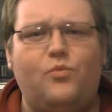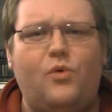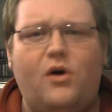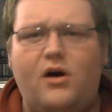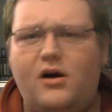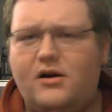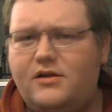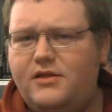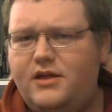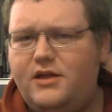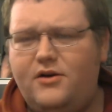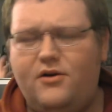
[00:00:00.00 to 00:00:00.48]

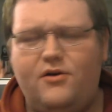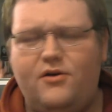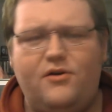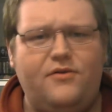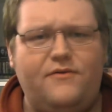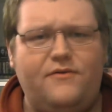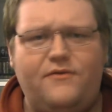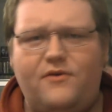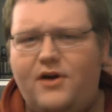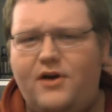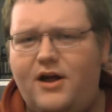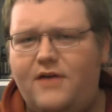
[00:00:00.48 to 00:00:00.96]
walk the
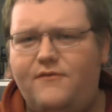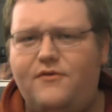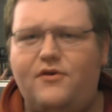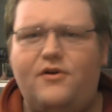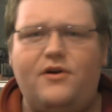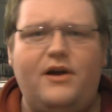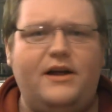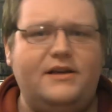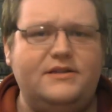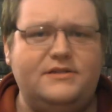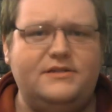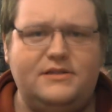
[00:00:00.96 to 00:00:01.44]
earth
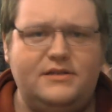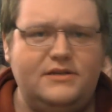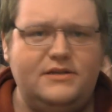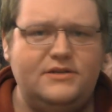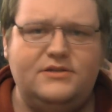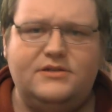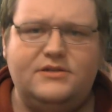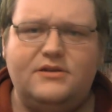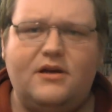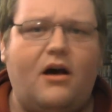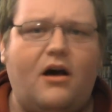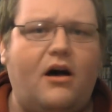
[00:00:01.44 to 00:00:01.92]
forever as
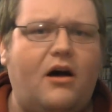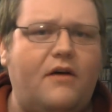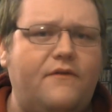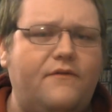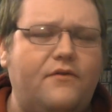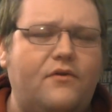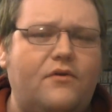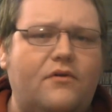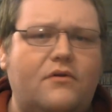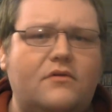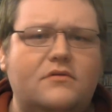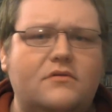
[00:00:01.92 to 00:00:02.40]
this
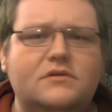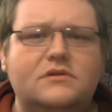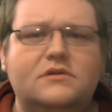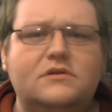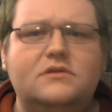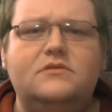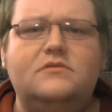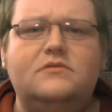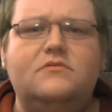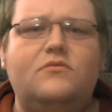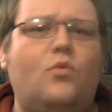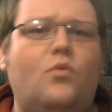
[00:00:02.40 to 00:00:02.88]
awful
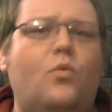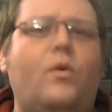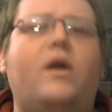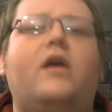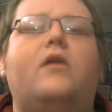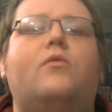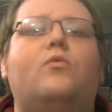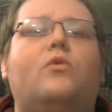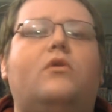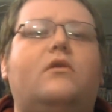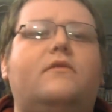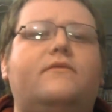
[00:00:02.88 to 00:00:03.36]

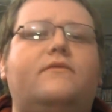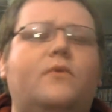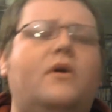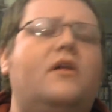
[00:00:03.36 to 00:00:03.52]
werewolf.